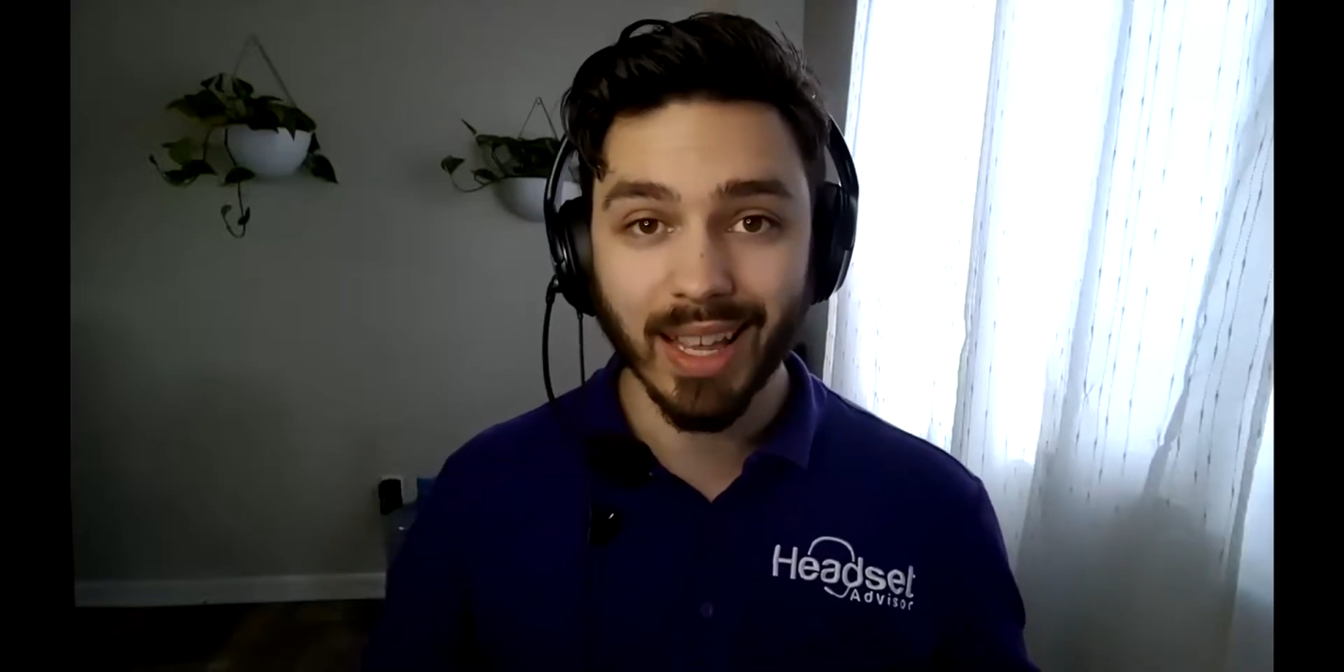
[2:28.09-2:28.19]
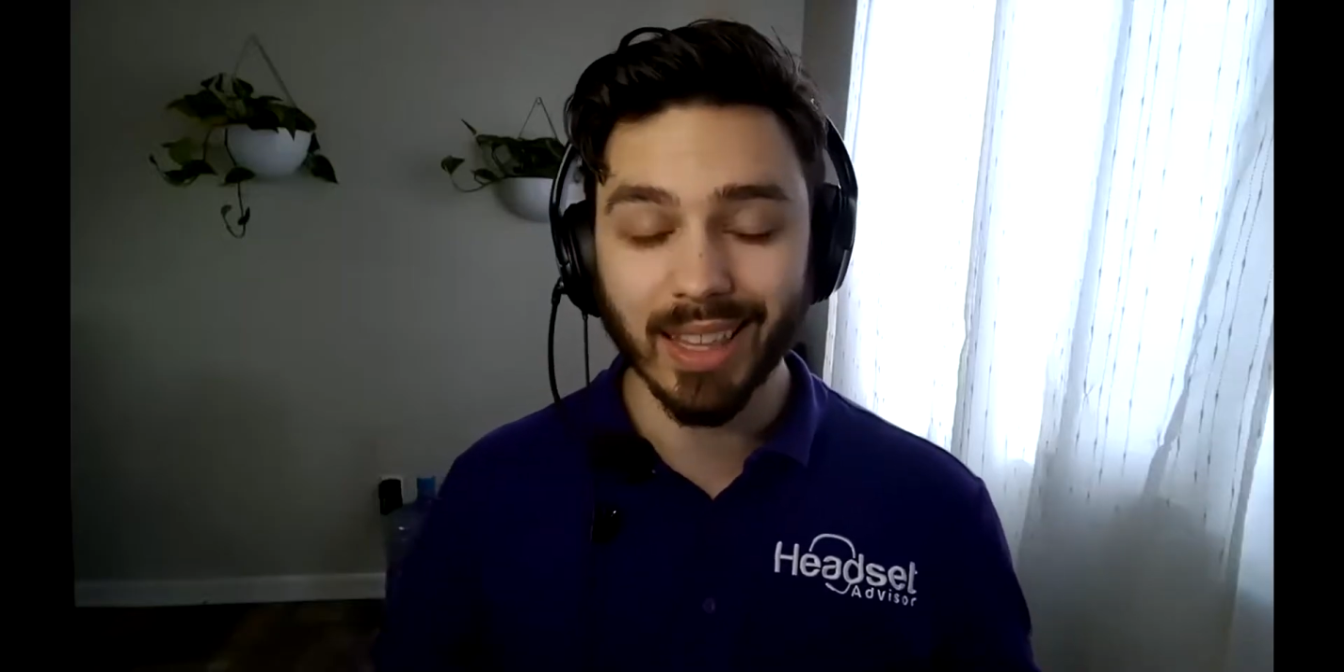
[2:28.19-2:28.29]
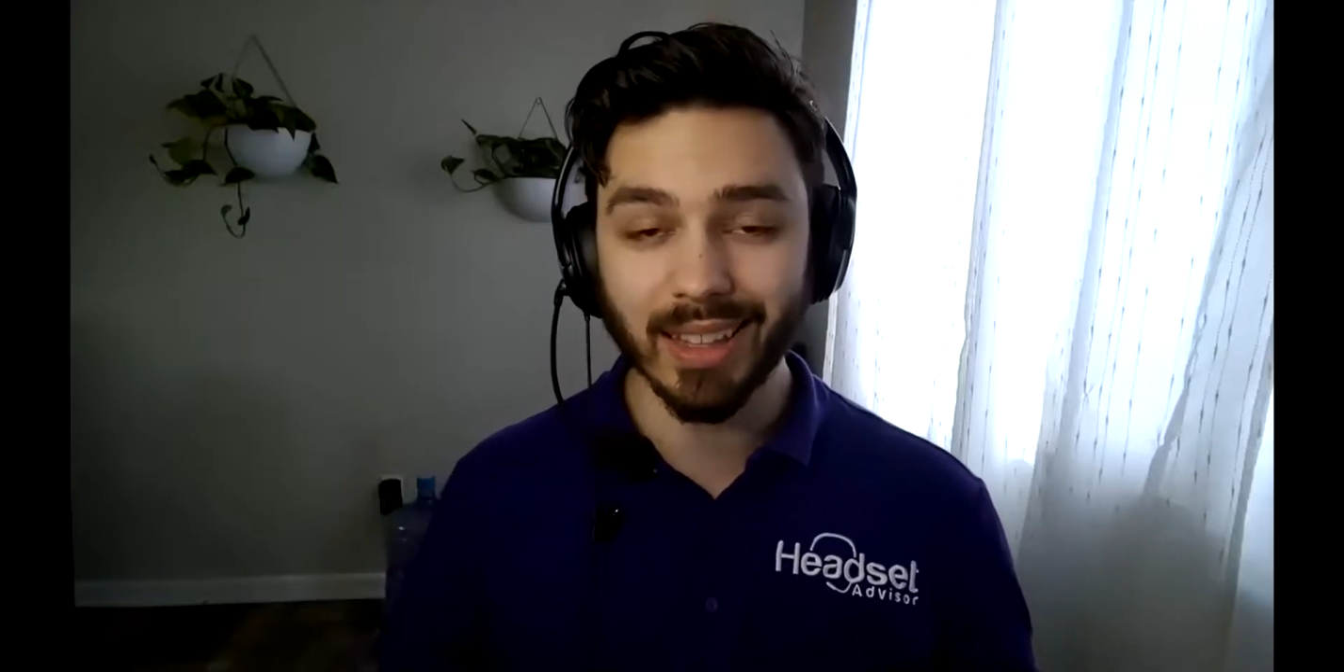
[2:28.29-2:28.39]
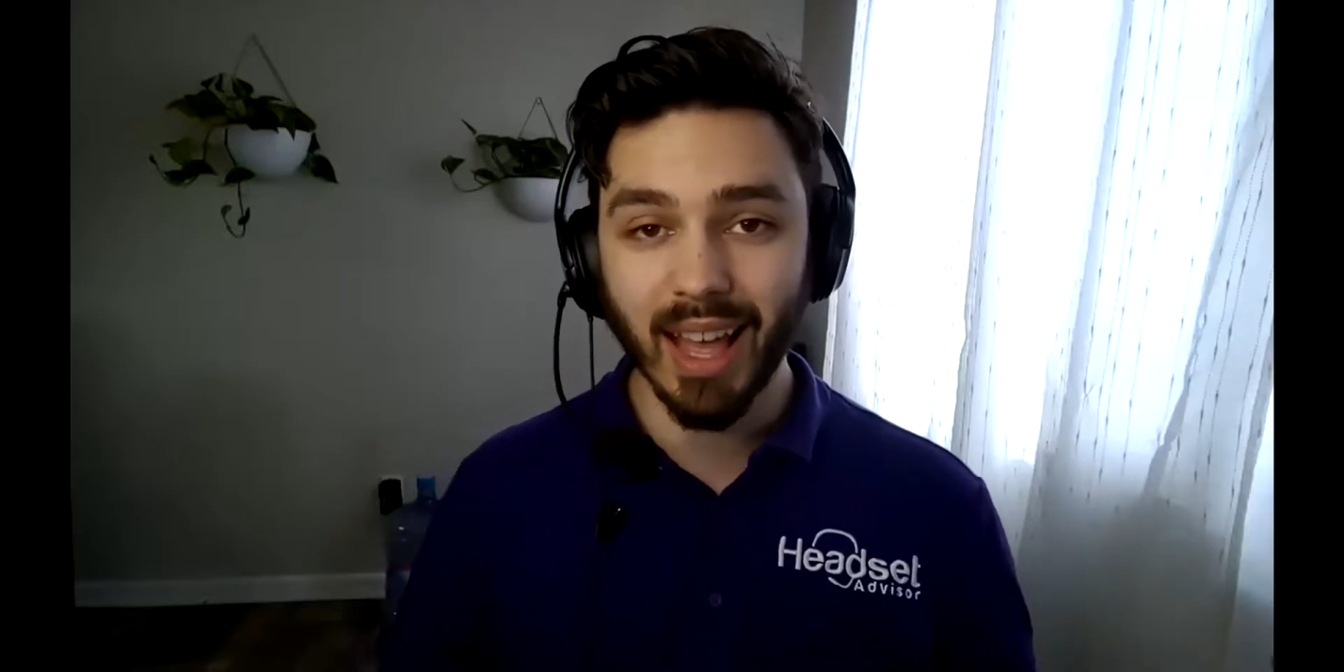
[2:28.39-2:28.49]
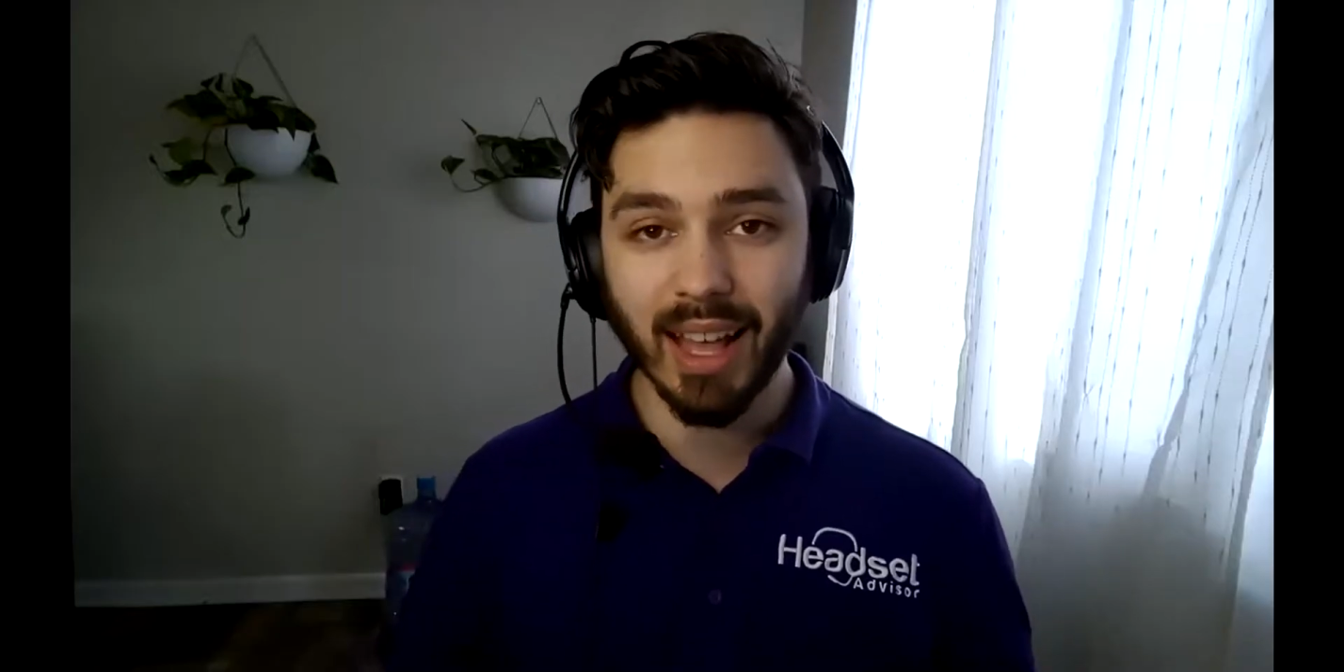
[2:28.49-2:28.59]

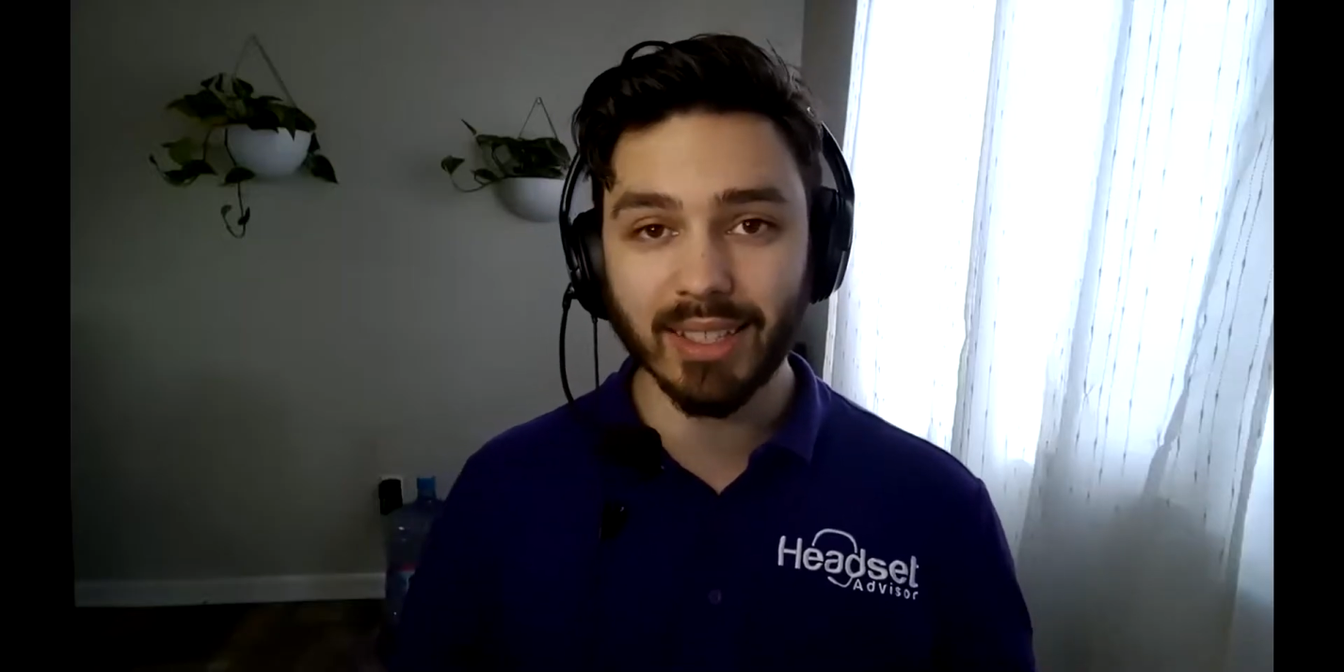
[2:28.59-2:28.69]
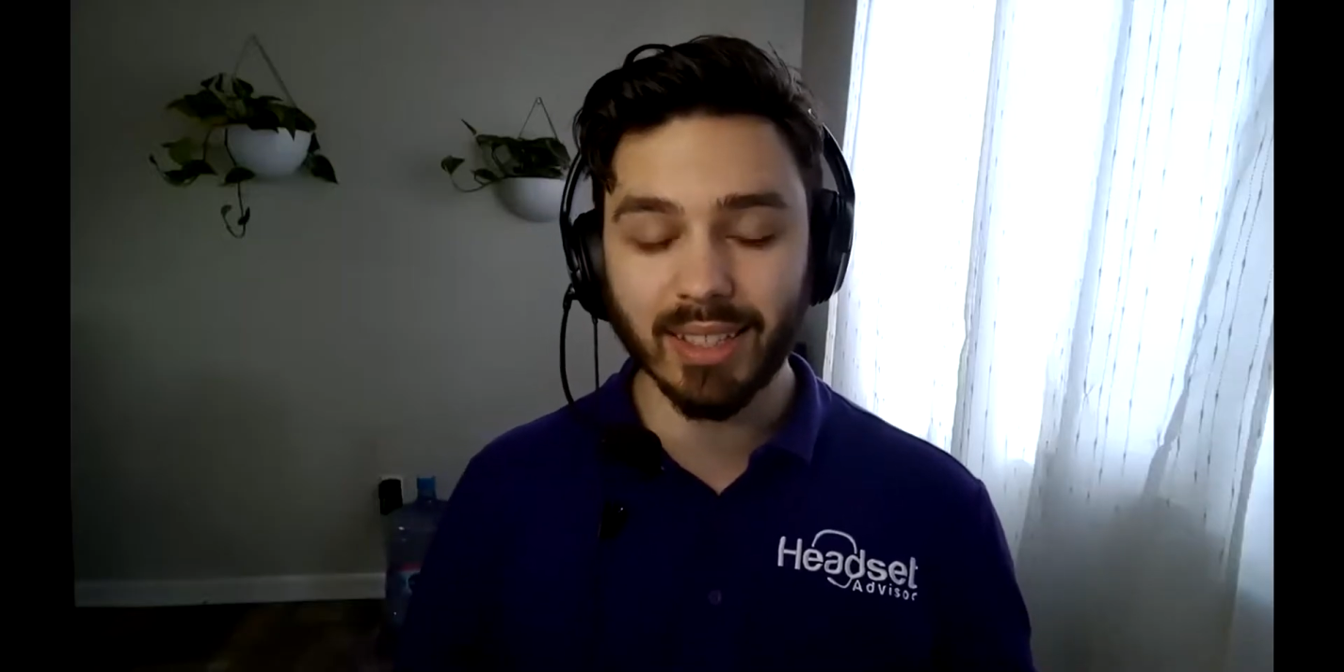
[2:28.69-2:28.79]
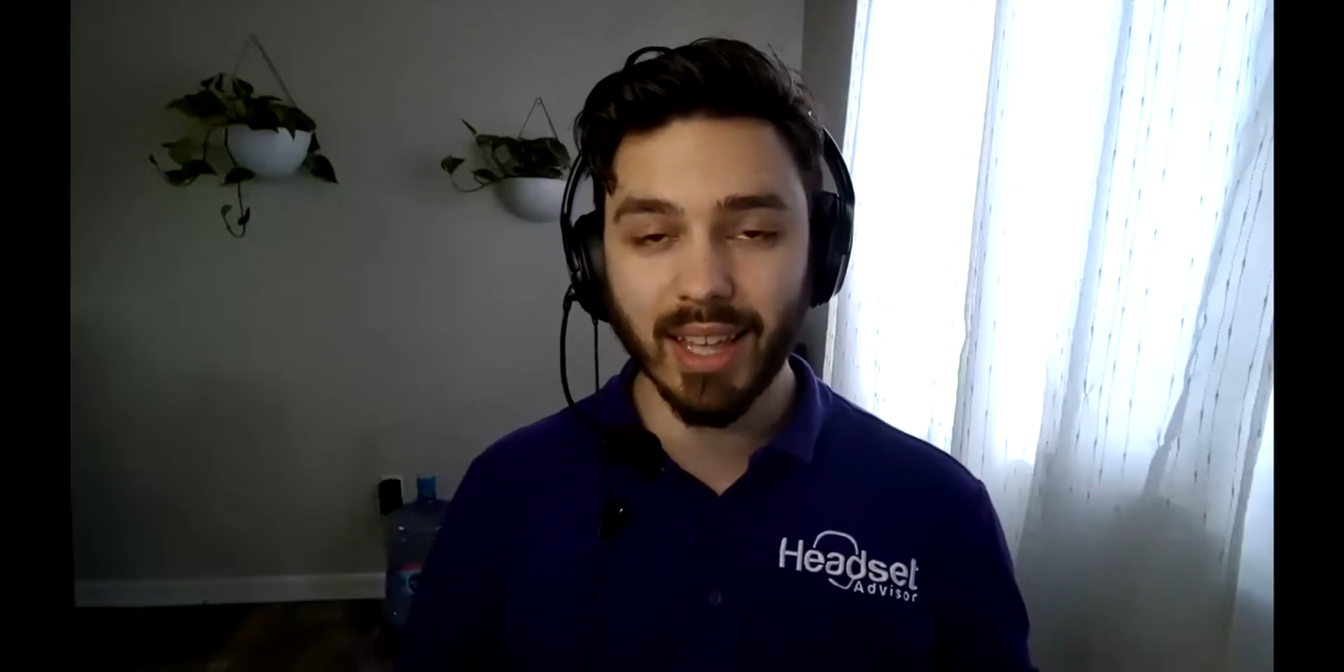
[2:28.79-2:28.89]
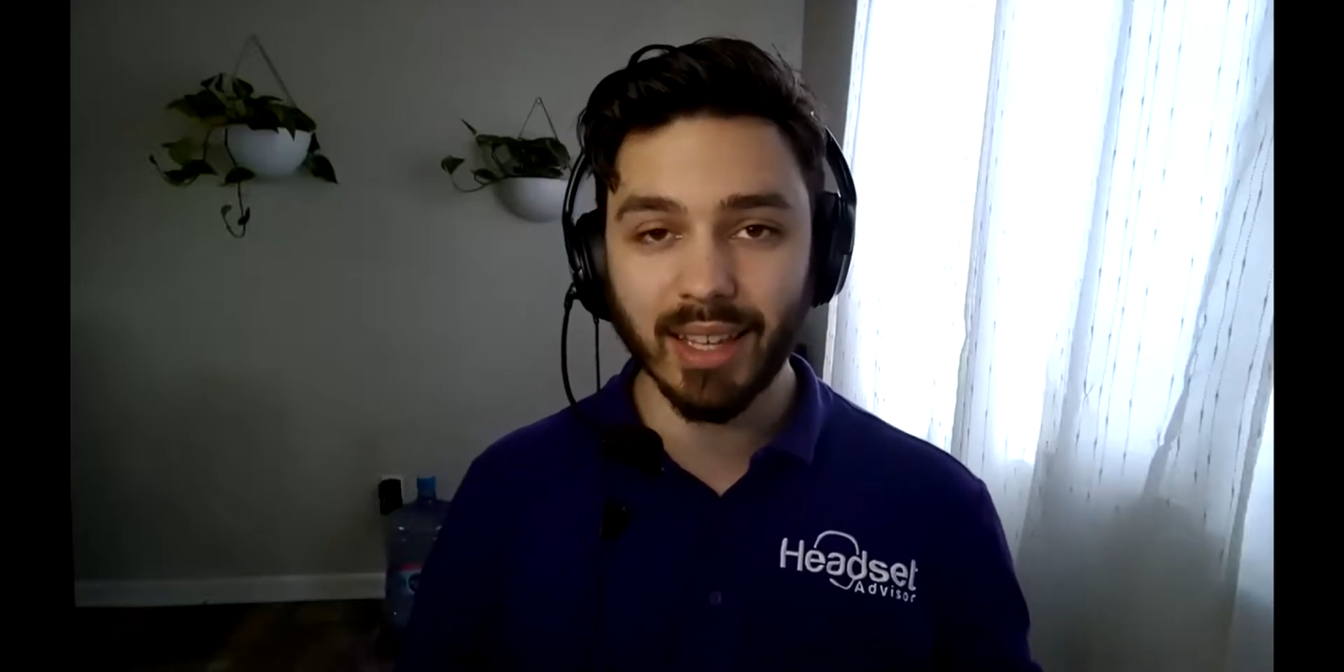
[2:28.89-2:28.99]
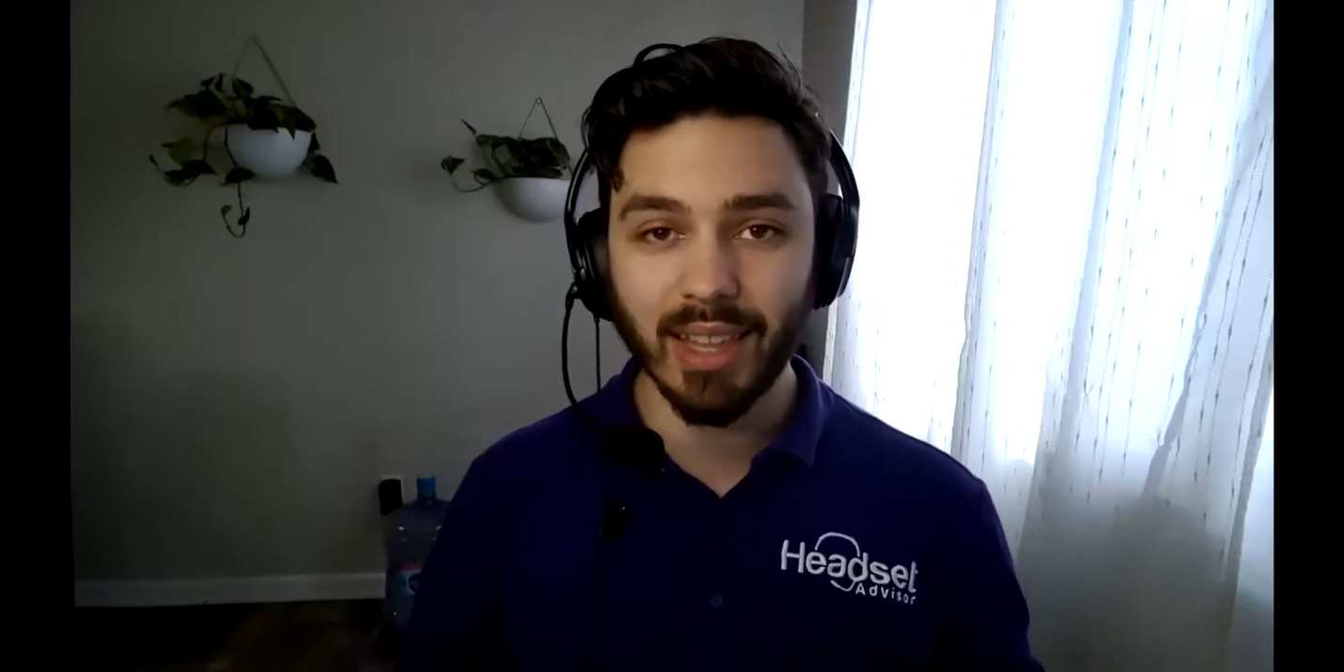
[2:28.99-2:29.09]
The
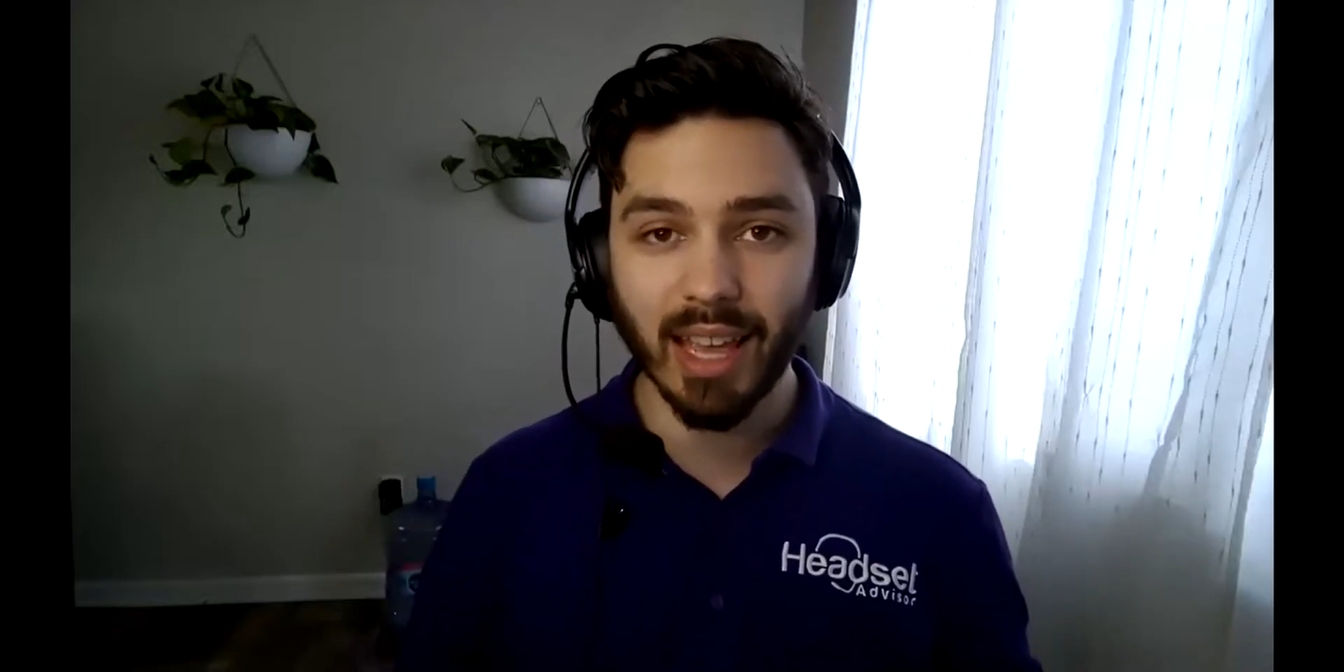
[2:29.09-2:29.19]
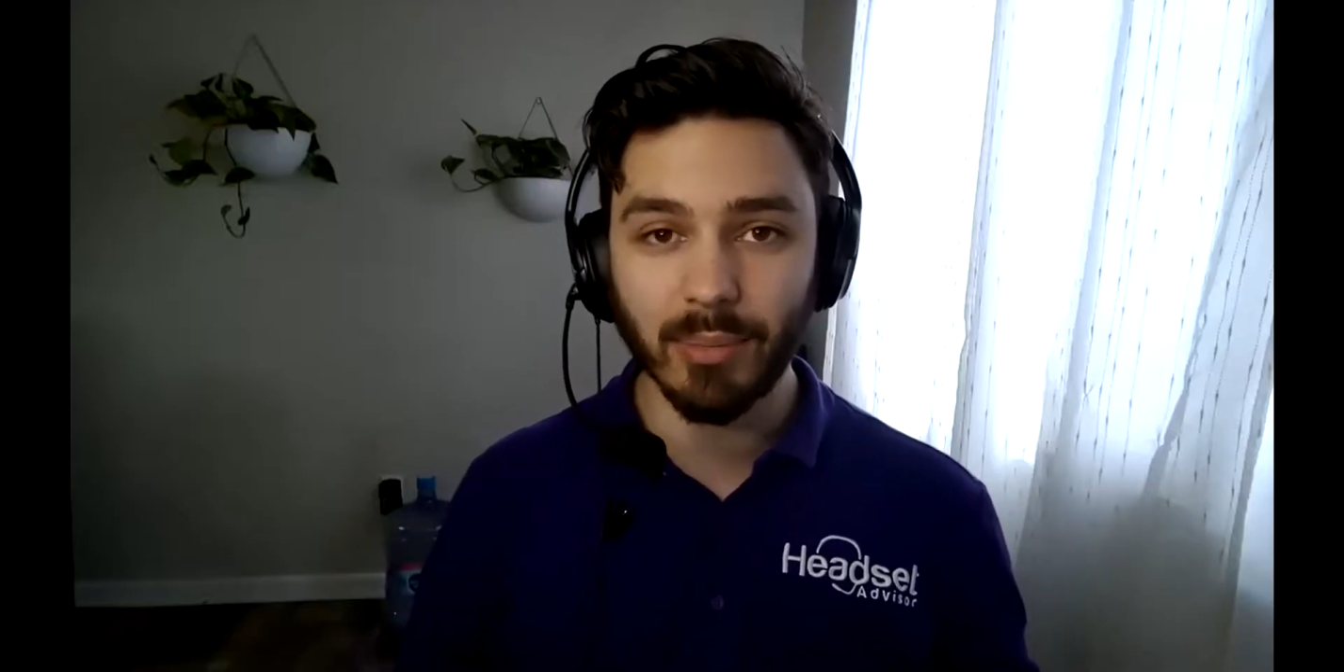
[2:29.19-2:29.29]
last thing that